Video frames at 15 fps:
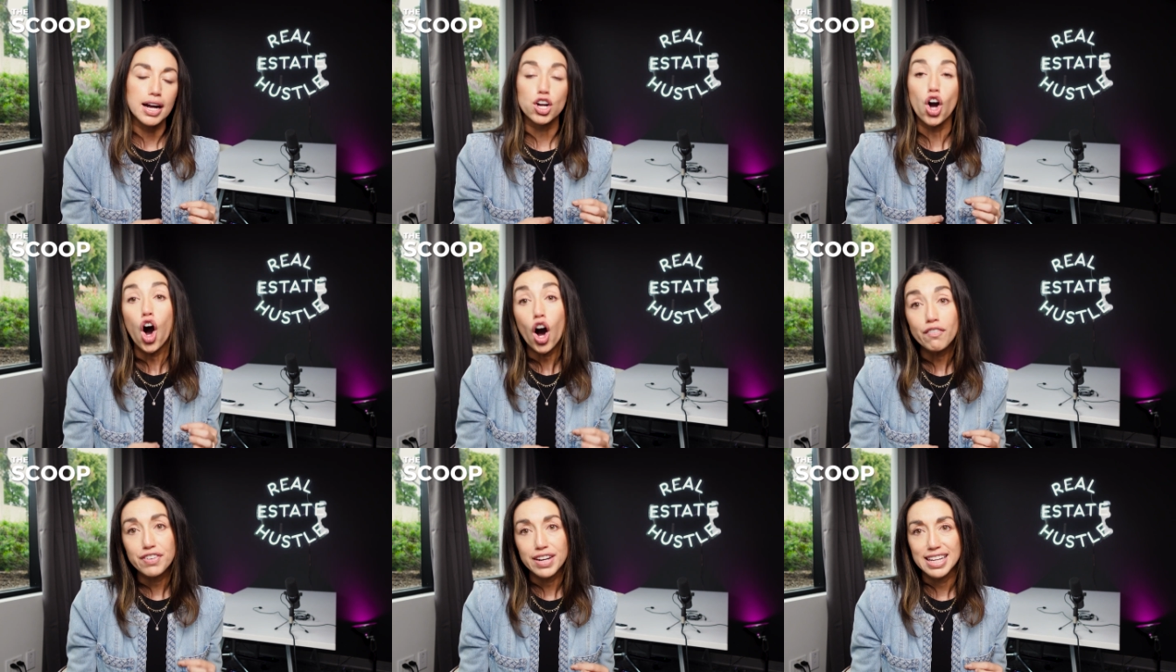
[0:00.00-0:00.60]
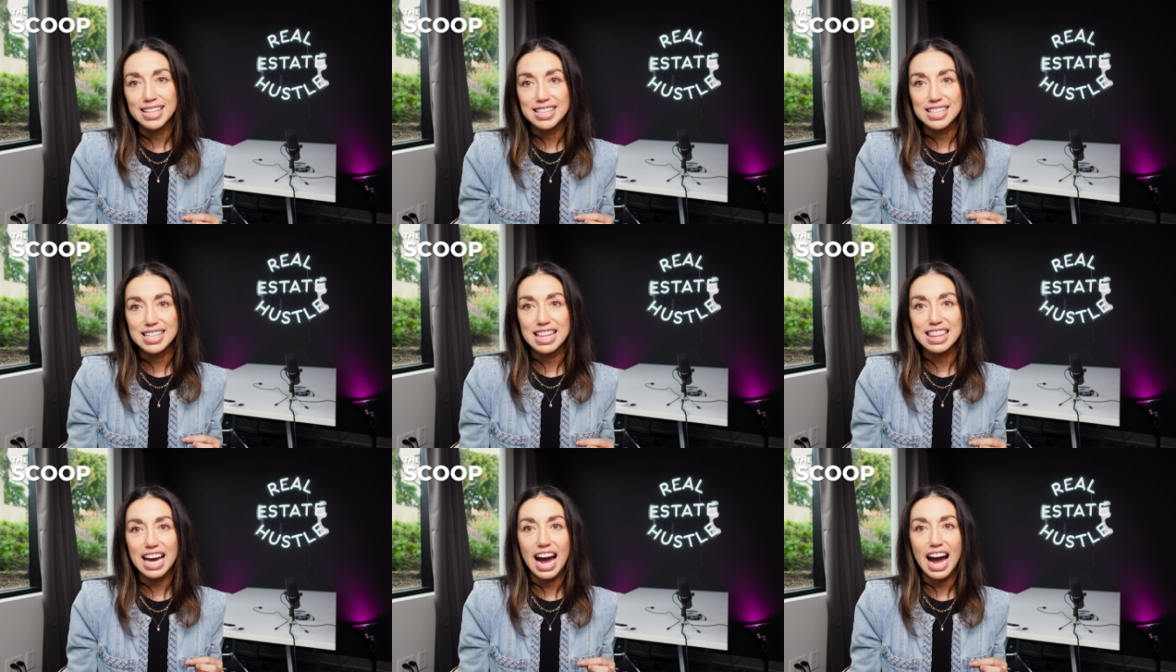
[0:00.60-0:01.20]
confidence
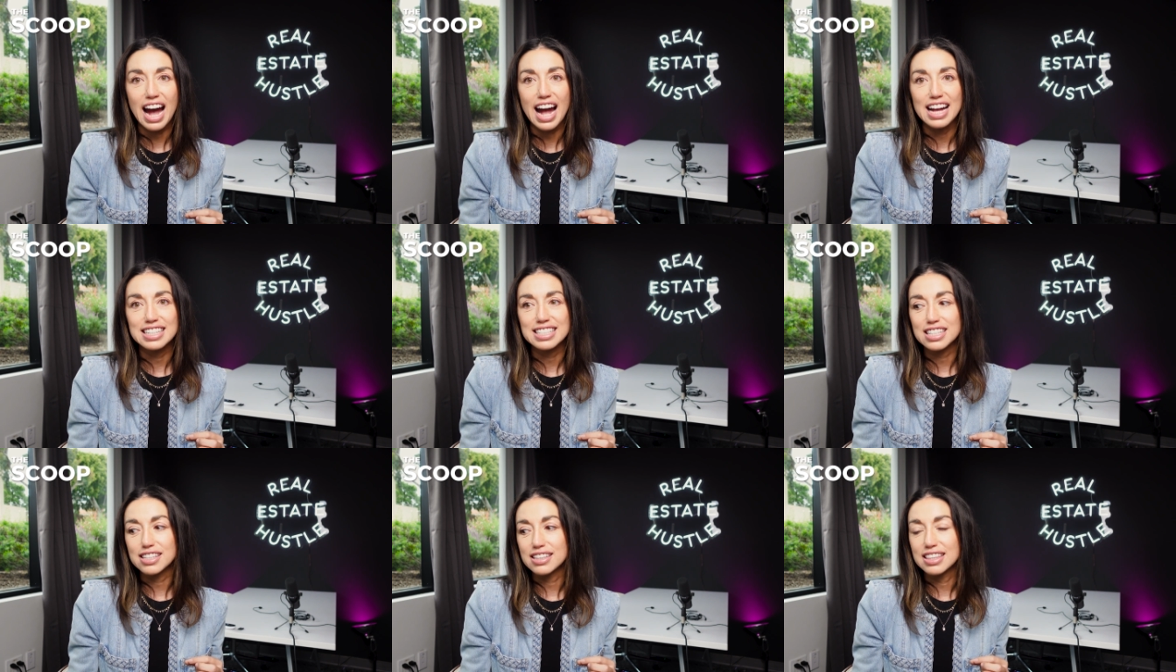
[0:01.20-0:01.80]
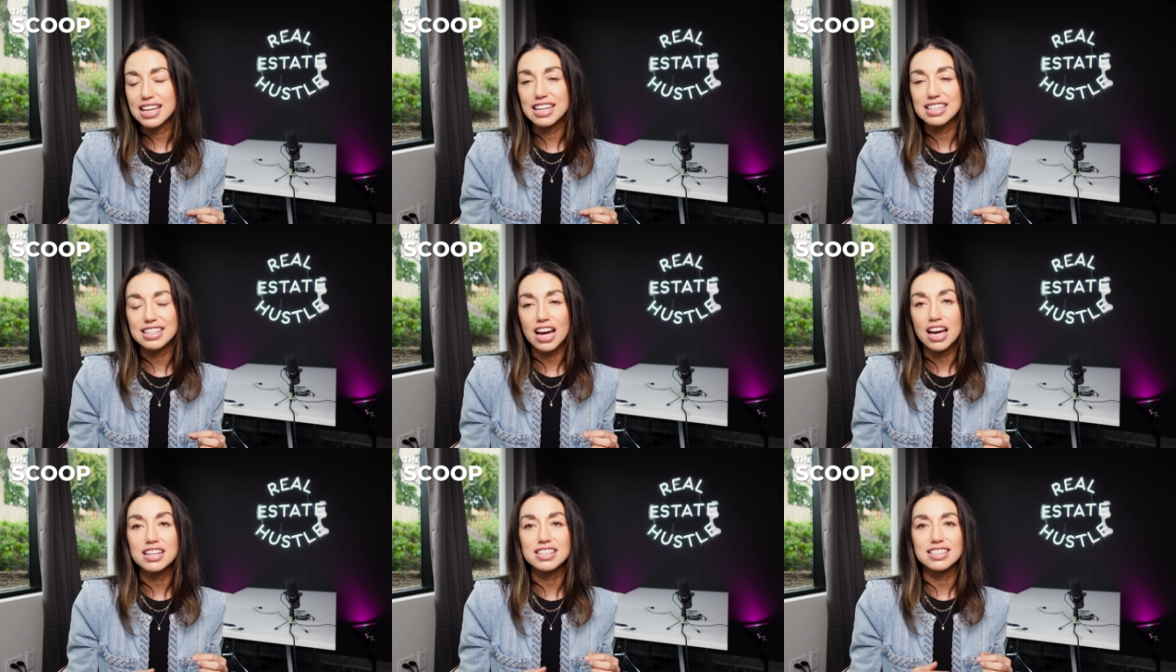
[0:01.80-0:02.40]
that they
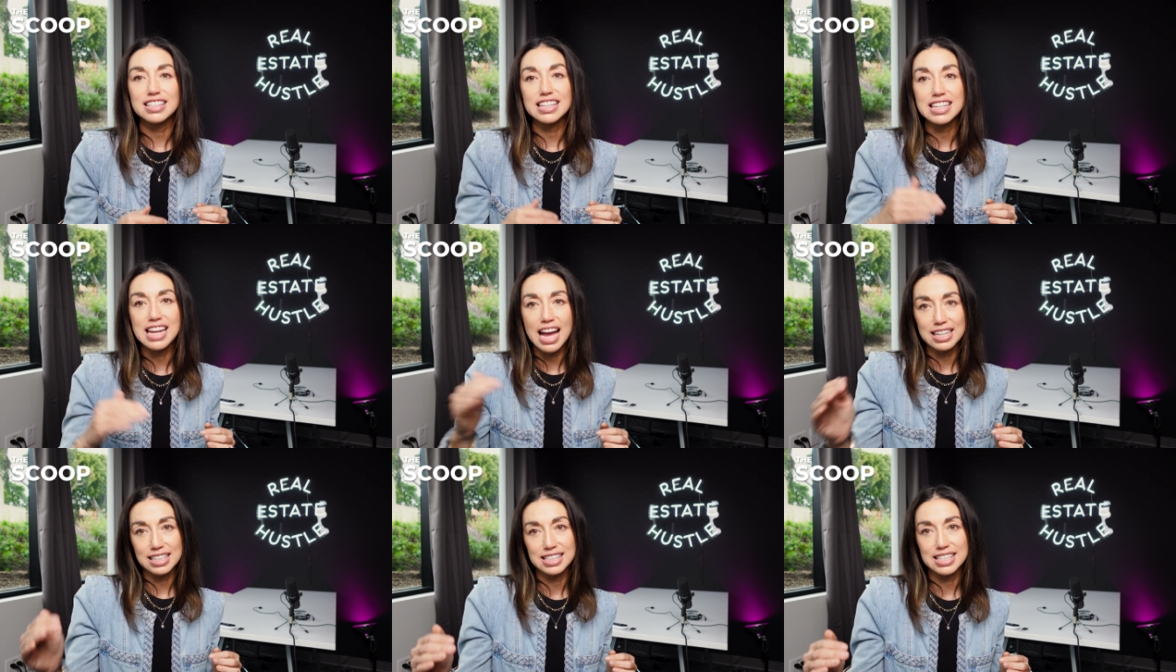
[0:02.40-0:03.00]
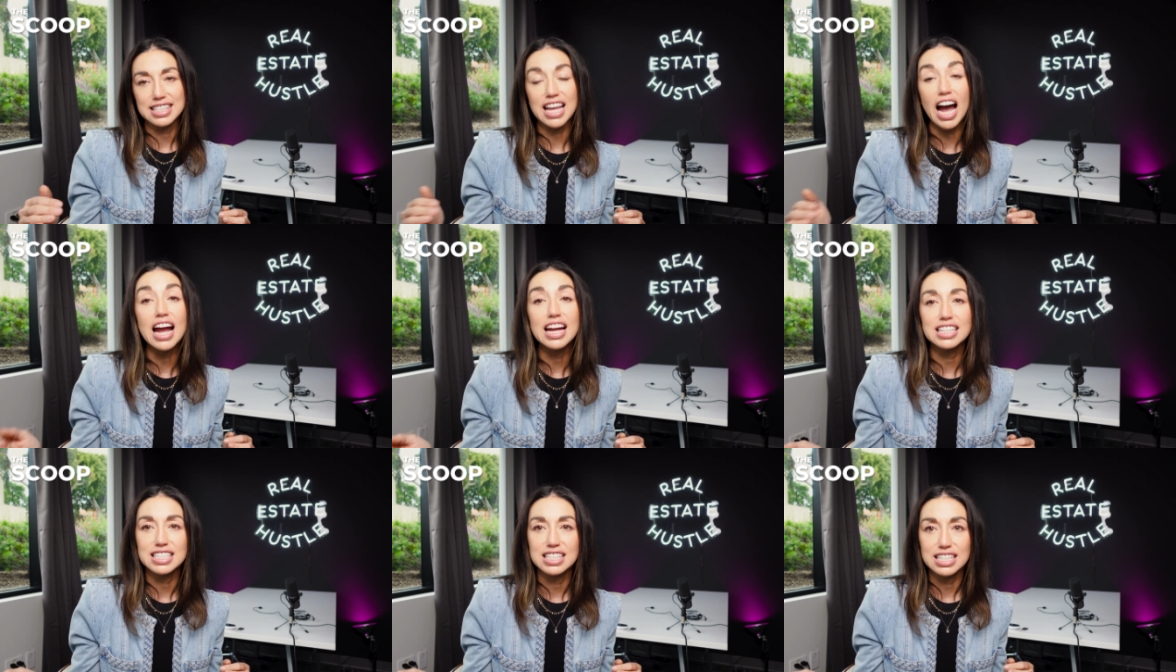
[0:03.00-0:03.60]
kind of see an end in
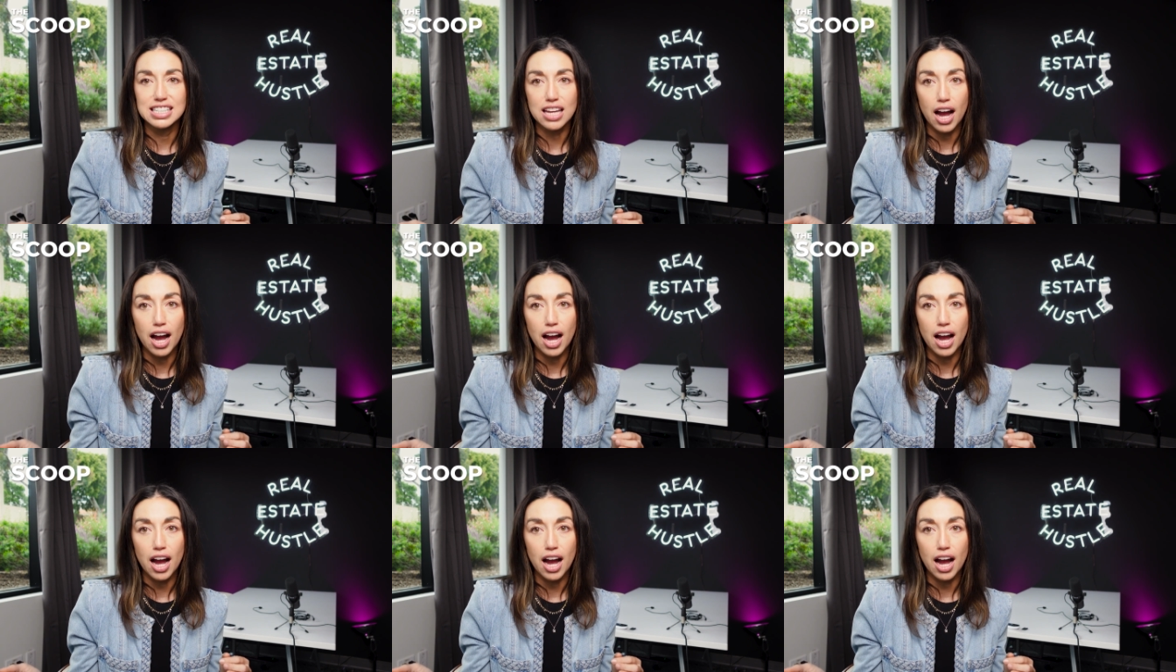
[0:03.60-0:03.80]
sight to these